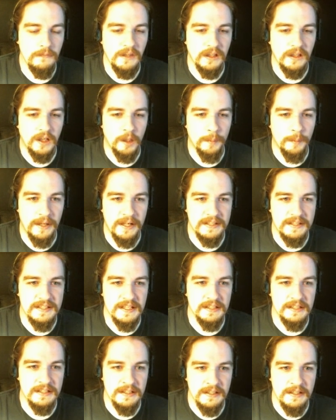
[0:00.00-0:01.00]
And it's
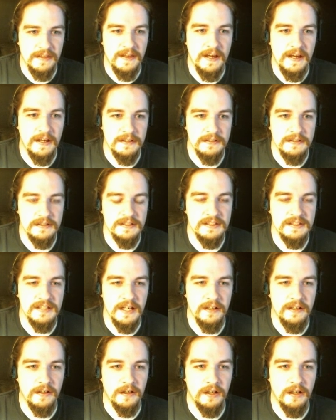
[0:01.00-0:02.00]
in that
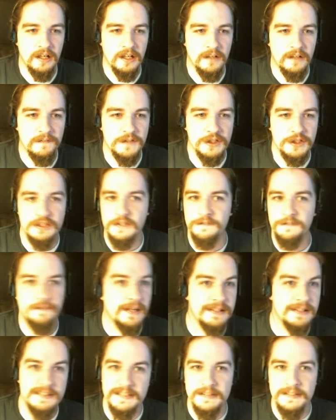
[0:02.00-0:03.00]
set of just
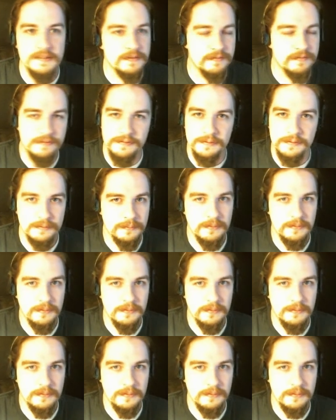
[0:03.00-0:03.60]
defensive